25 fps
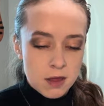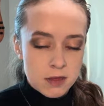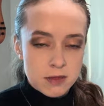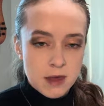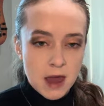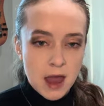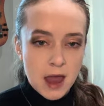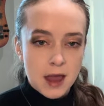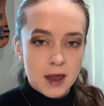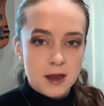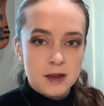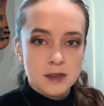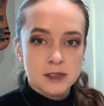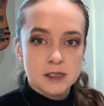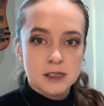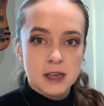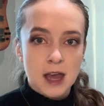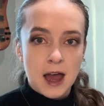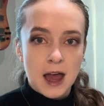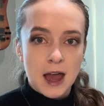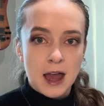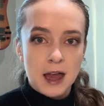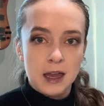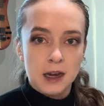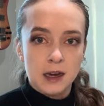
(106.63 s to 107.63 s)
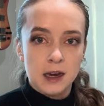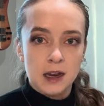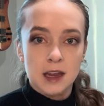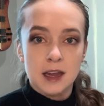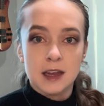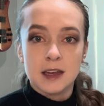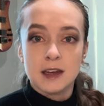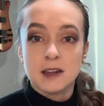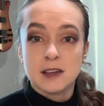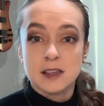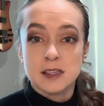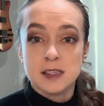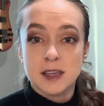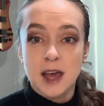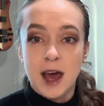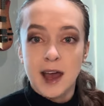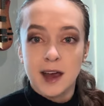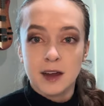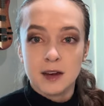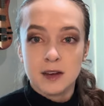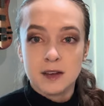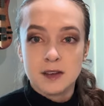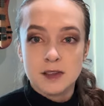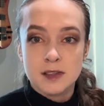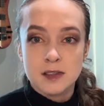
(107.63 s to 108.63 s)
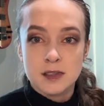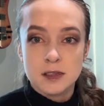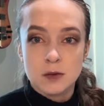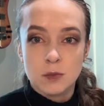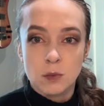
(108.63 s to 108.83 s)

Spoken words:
They assign insects